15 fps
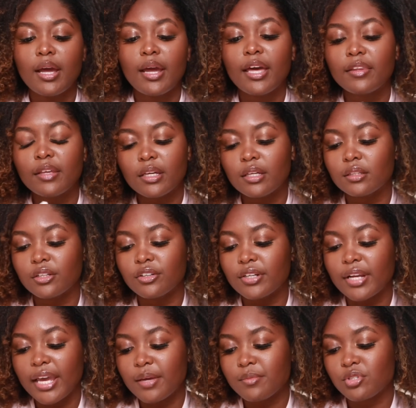And their
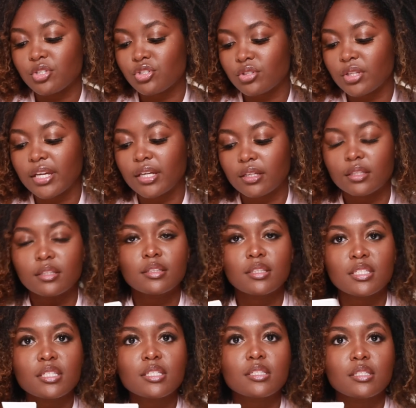names are like,
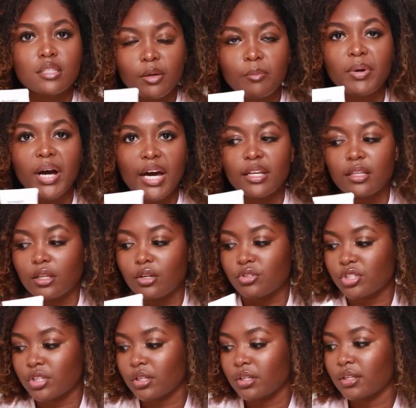this is the body
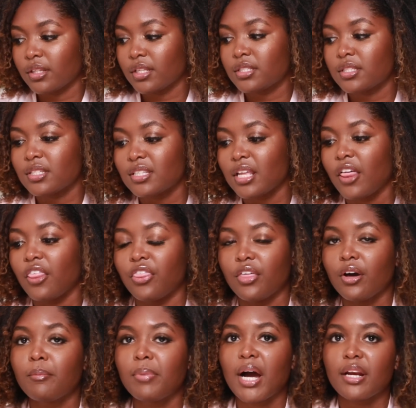lotion. This is
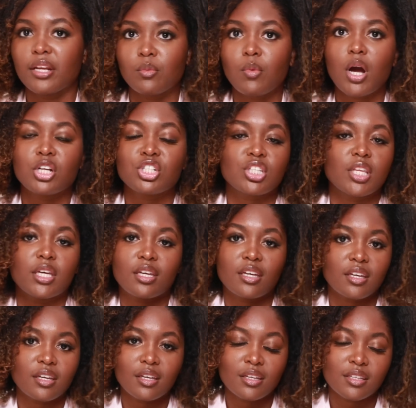the body wash. Like,
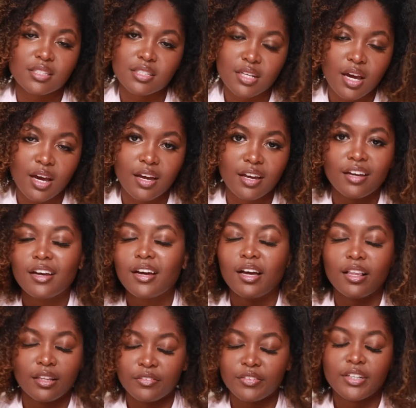it's not,
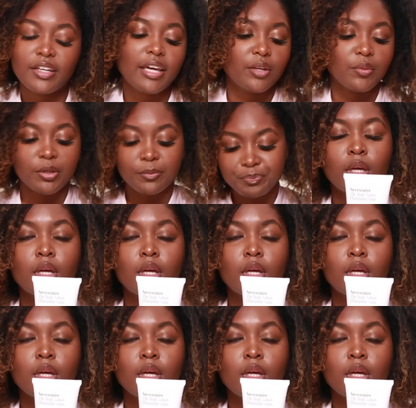I love it. Anyway,